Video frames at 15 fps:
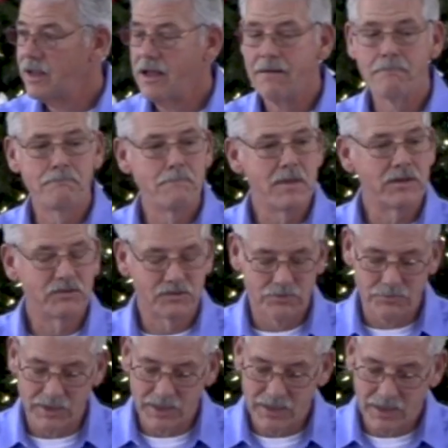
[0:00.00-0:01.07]
A
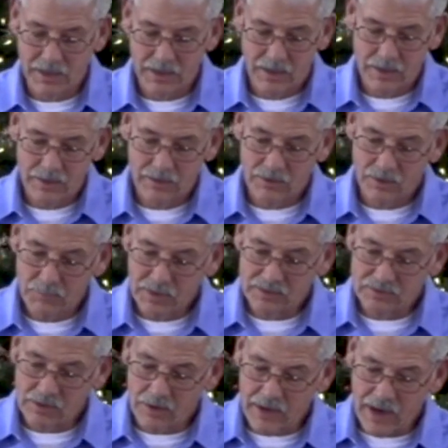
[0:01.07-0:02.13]
mystery to be
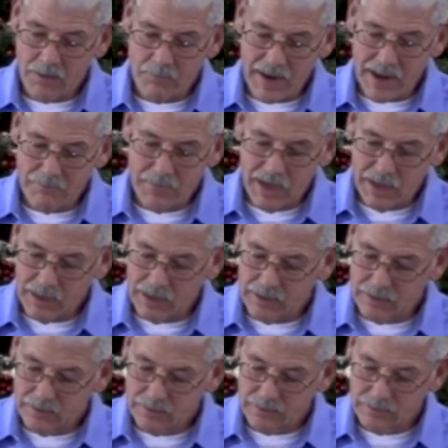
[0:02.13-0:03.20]
sought out by many.